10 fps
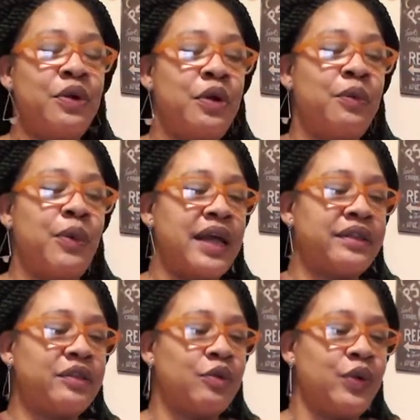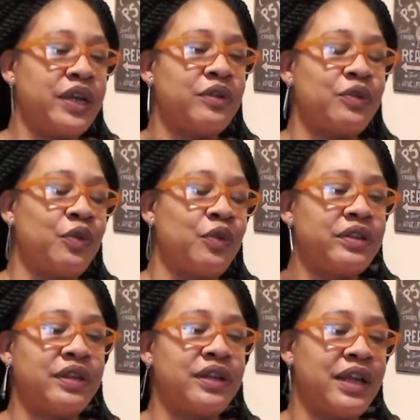why is the Queen of Swords
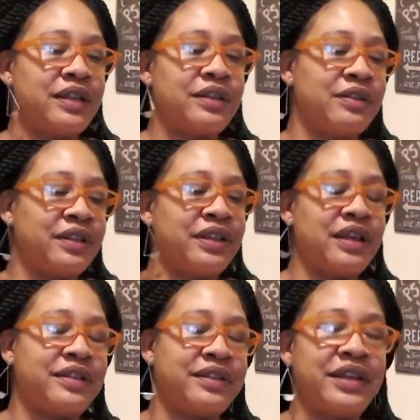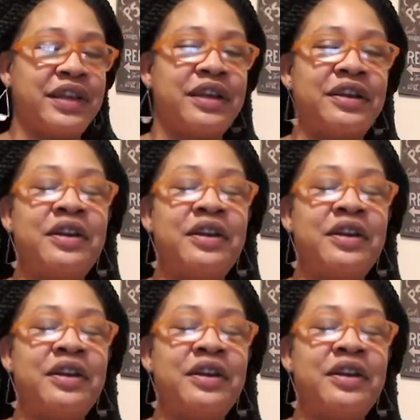and lust, lusting here?